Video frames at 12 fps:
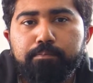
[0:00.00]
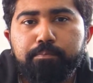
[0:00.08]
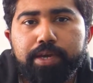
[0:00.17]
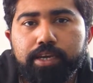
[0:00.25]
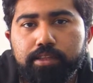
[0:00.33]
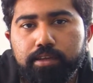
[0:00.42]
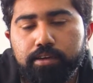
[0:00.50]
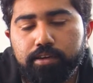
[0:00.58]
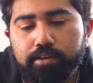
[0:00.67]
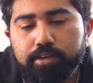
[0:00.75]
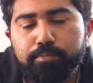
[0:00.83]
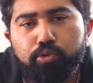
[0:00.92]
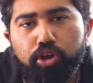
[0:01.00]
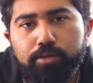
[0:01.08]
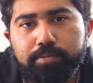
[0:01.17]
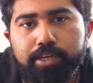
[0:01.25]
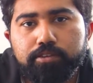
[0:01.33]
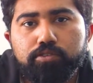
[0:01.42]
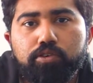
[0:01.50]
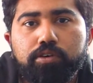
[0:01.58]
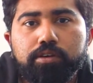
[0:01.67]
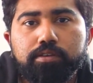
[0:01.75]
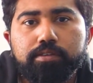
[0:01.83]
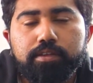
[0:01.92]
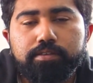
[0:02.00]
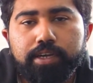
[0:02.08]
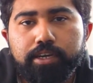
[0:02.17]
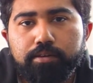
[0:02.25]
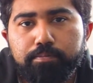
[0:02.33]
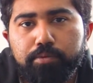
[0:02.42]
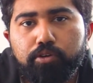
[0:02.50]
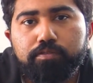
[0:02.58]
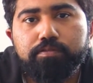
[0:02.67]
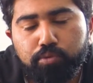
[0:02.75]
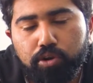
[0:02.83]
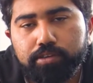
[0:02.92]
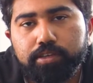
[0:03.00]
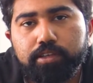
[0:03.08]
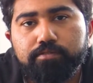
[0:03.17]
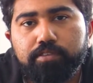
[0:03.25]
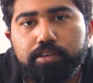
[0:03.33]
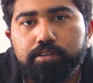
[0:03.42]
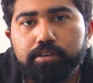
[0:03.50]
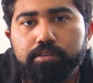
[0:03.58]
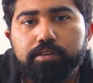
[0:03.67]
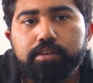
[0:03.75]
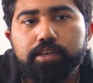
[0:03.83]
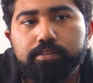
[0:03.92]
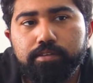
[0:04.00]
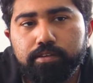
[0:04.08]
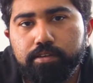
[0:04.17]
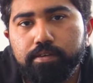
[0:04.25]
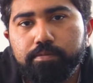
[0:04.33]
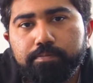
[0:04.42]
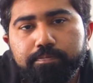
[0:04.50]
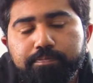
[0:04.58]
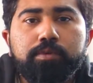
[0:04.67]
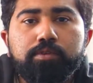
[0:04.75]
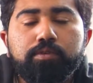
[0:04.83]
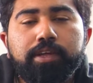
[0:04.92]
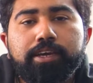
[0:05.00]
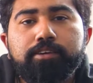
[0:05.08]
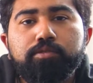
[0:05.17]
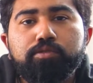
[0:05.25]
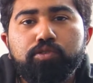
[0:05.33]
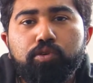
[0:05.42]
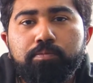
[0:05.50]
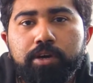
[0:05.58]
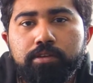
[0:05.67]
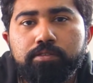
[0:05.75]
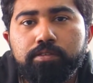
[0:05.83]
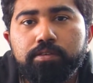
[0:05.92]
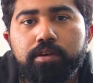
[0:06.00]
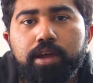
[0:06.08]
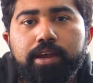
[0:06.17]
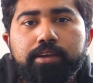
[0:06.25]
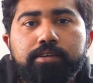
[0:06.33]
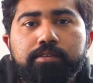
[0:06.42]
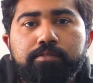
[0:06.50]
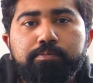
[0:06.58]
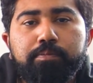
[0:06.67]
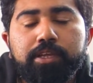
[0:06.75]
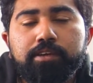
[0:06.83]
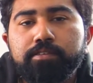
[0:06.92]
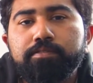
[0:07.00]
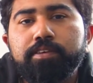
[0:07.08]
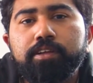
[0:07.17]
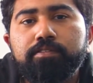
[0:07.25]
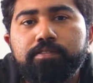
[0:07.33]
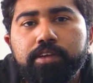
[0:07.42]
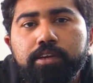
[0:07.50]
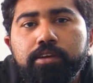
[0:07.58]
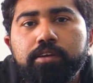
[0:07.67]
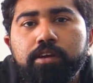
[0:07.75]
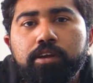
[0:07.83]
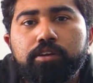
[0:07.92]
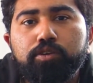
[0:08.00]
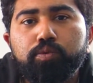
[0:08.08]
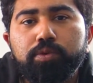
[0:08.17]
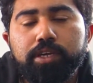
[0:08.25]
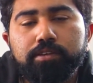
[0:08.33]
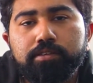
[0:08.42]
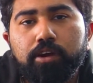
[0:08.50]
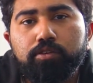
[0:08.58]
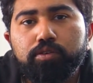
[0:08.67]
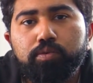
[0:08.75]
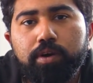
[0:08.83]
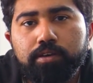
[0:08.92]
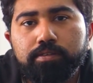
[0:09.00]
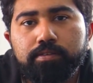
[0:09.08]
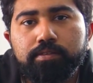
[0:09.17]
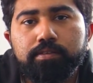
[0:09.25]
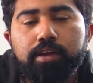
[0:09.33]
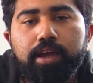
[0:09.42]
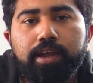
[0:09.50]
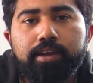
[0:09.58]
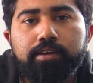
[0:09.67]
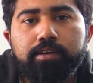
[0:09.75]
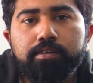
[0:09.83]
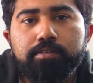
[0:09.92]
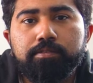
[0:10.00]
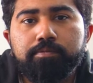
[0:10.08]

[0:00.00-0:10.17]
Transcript: make their deployments or the setup of blockchain infrastructure easier. So thank you so much, and please feel free to reach out to us and